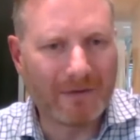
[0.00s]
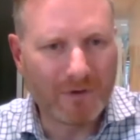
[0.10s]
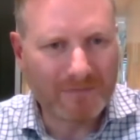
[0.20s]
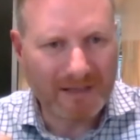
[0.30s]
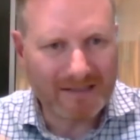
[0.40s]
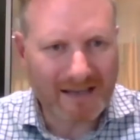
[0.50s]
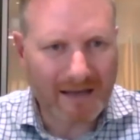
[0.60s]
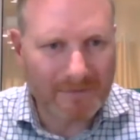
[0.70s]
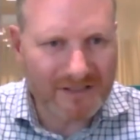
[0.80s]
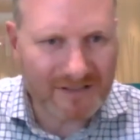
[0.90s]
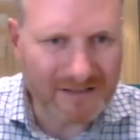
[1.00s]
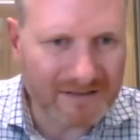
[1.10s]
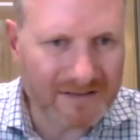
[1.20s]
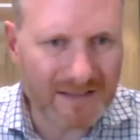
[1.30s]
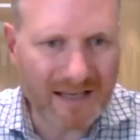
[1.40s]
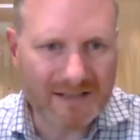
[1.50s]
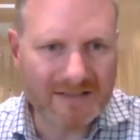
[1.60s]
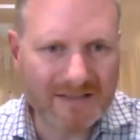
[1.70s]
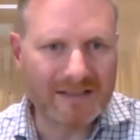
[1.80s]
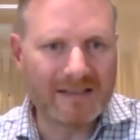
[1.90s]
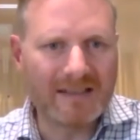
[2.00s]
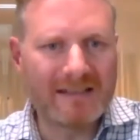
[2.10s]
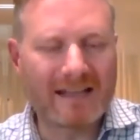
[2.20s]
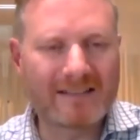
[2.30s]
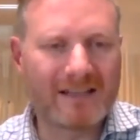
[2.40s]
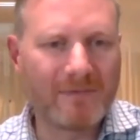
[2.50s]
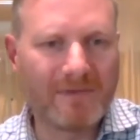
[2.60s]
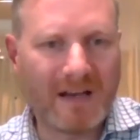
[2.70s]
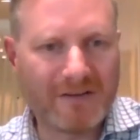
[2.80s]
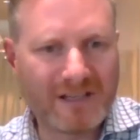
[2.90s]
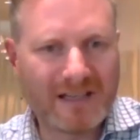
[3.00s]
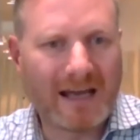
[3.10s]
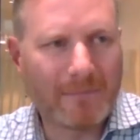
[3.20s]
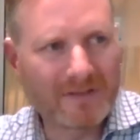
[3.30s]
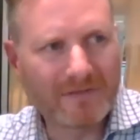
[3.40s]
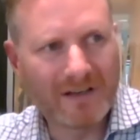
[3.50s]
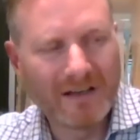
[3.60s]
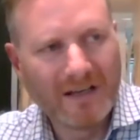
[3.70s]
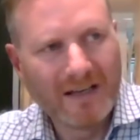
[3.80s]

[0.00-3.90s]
was being established and that type of energy and atmosphere.